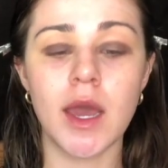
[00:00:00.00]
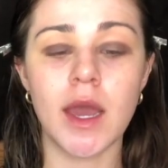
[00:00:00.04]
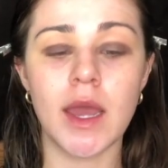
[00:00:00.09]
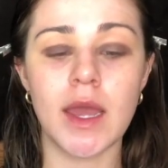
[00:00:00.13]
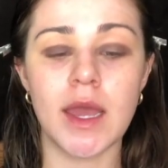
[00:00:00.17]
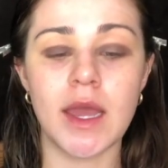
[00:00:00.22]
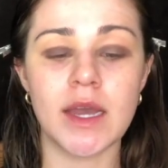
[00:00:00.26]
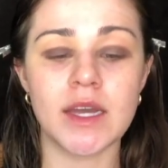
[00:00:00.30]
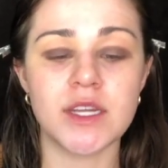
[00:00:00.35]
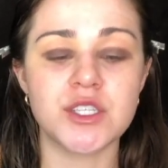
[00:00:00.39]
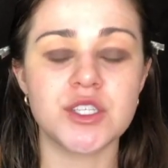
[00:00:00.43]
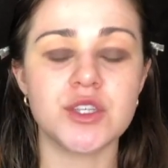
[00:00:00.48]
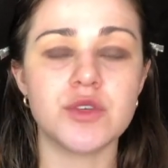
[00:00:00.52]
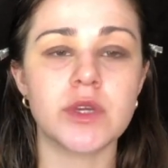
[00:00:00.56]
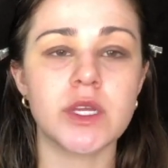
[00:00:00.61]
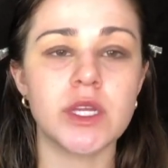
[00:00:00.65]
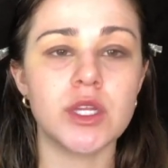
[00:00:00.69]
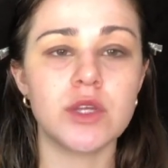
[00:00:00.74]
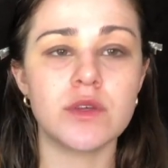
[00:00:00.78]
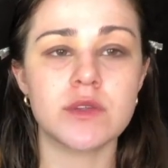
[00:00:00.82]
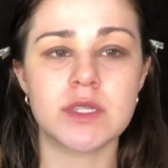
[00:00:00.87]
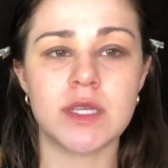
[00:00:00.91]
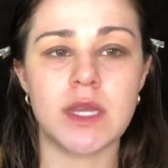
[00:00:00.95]
and you
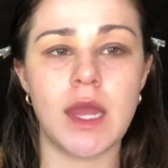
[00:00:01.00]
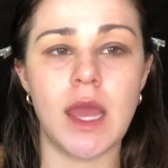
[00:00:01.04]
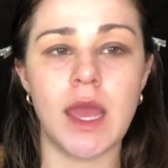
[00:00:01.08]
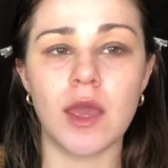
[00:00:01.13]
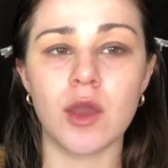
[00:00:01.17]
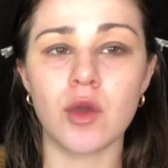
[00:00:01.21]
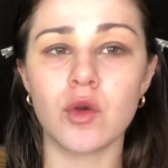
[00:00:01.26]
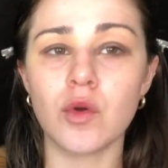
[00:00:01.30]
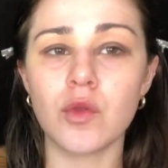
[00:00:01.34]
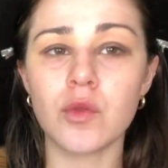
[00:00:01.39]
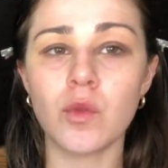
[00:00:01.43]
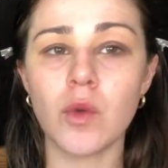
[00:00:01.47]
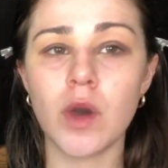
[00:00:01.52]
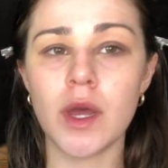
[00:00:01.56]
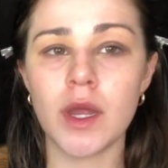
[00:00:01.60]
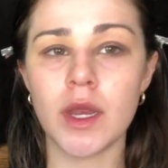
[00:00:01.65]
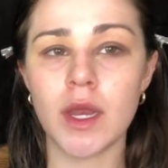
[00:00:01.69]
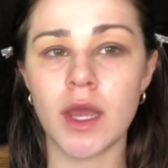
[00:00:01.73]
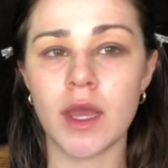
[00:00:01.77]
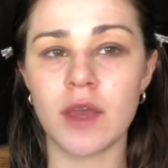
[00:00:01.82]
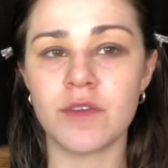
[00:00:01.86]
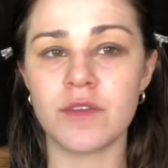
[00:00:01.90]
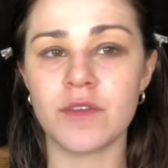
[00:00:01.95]
can use an angled one
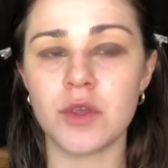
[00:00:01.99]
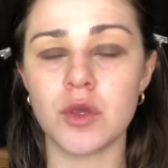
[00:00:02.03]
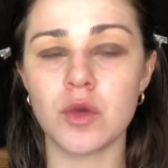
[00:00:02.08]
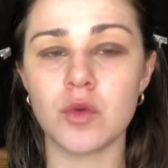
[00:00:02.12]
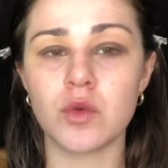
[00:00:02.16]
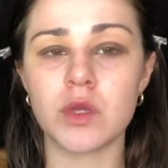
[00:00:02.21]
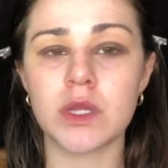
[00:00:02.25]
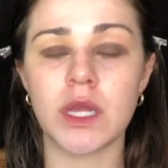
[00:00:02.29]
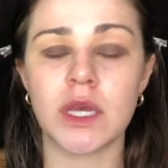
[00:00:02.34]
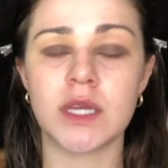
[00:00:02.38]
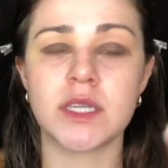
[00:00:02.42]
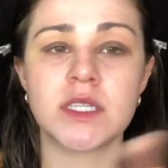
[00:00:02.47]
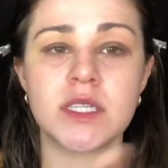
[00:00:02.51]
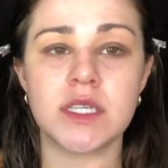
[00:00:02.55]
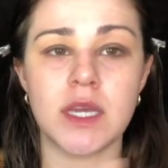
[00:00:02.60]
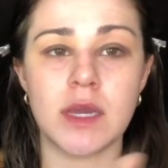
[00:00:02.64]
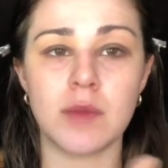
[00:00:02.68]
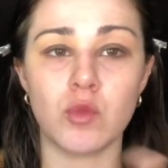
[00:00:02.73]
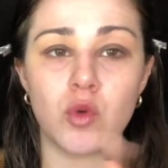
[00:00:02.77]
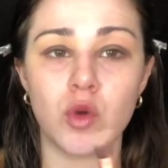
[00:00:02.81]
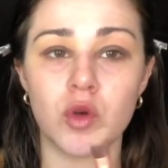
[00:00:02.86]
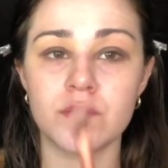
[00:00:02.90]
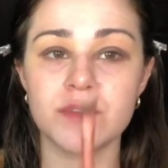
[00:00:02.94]
if you would like to
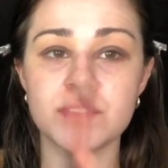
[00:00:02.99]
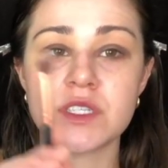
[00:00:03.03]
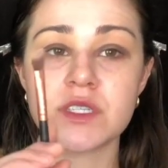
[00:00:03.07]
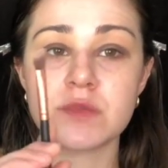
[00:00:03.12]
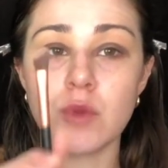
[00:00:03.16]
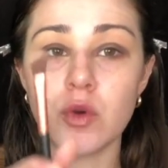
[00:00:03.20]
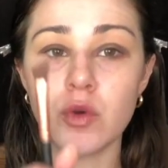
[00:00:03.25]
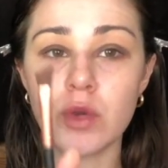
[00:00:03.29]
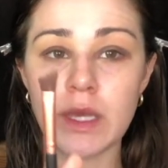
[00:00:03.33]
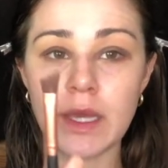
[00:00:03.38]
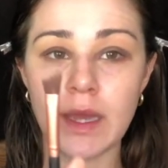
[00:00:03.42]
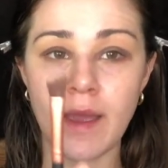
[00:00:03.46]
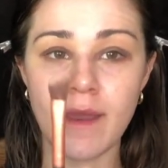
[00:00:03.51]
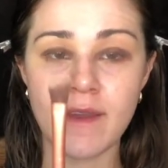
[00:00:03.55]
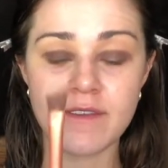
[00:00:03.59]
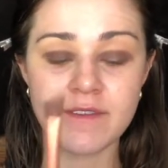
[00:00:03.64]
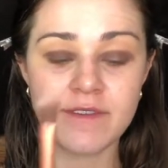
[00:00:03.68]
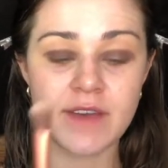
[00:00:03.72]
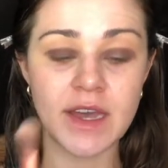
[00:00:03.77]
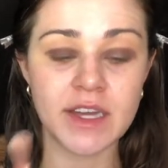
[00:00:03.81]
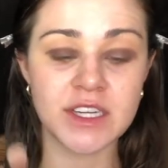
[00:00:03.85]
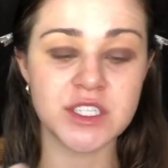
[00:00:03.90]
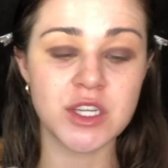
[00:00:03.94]
get more of a smoky eye
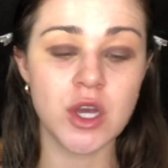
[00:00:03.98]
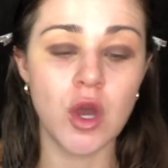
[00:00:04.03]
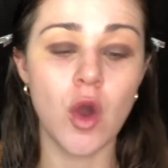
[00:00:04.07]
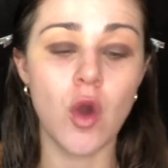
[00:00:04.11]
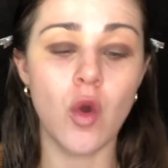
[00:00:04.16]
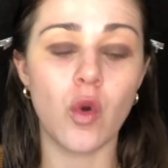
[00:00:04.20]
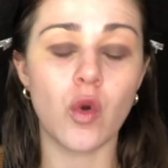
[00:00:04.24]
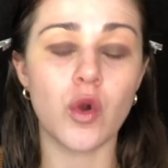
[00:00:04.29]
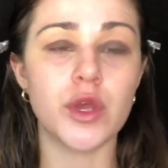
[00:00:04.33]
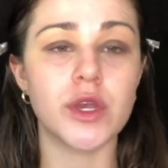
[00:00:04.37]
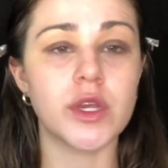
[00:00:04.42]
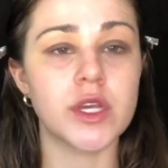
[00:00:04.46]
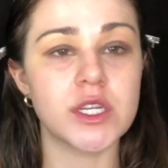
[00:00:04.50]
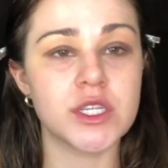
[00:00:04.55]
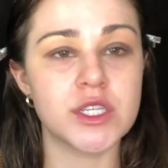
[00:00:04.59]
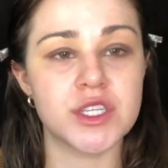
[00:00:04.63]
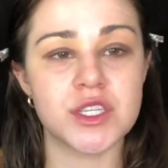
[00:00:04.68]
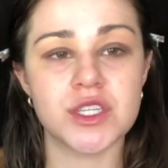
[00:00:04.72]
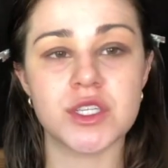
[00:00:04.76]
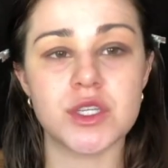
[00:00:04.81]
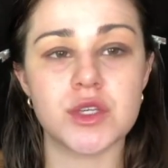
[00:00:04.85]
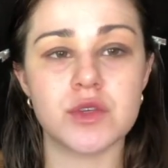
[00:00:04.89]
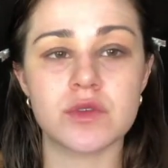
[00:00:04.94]
effect, or you can
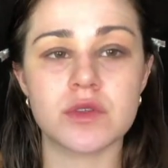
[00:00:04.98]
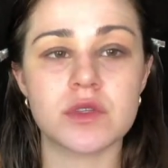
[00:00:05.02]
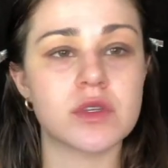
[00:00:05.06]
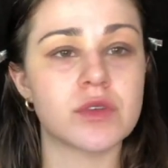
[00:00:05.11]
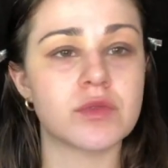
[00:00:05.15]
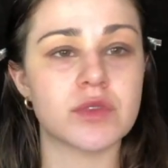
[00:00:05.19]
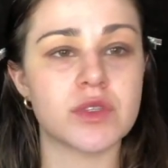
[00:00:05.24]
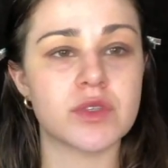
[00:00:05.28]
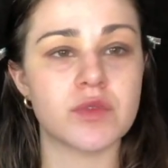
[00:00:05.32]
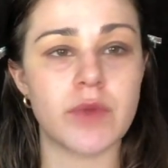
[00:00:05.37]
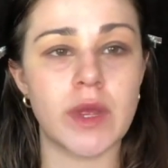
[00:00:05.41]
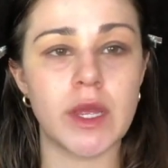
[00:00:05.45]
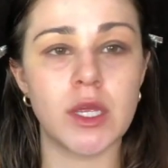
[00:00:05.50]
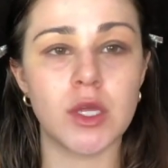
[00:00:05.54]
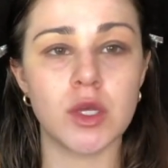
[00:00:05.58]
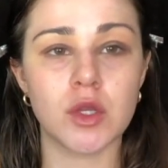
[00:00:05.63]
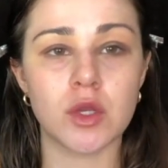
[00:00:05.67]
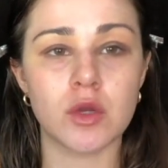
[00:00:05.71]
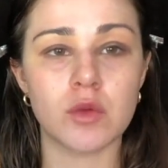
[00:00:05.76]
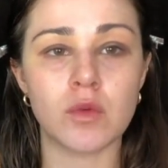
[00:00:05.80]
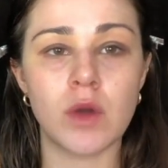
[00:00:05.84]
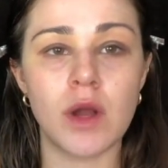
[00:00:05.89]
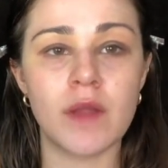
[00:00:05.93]
just use this
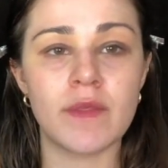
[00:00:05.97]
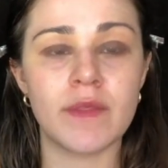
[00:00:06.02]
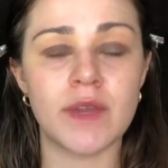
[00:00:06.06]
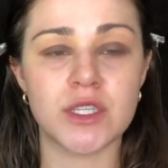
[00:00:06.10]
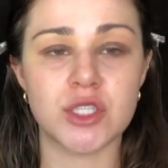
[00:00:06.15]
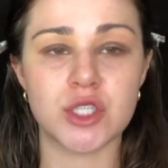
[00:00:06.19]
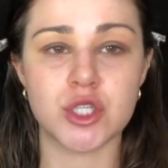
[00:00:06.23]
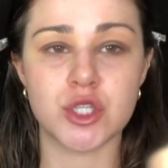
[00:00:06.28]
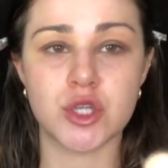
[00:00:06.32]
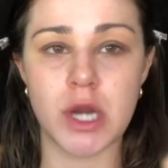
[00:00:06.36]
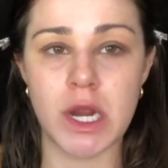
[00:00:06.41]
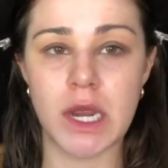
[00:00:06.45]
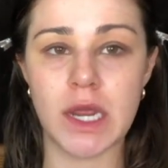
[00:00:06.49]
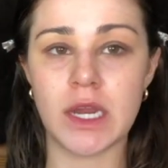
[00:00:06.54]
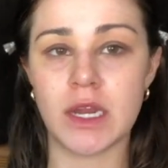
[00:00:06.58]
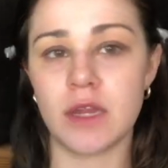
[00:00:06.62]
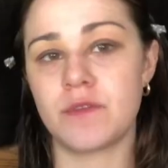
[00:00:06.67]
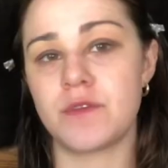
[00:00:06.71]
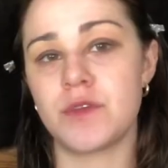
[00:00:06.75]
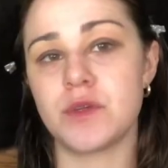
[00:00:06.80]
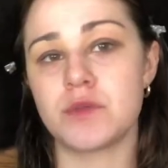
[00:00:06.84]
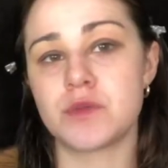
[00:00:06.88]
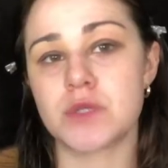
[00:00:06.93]
regular one that's straight
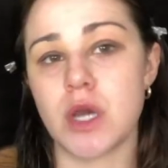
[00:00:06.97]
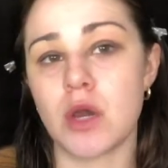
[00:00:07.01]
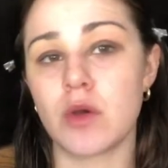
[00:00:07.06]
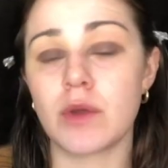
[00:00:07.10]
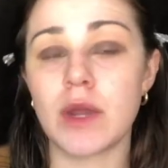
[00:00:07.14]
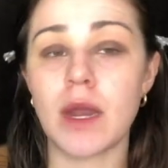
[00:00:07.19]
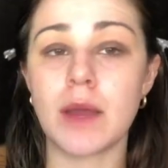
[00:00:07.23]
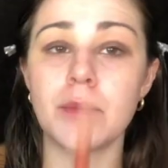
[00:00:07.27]
if you don't.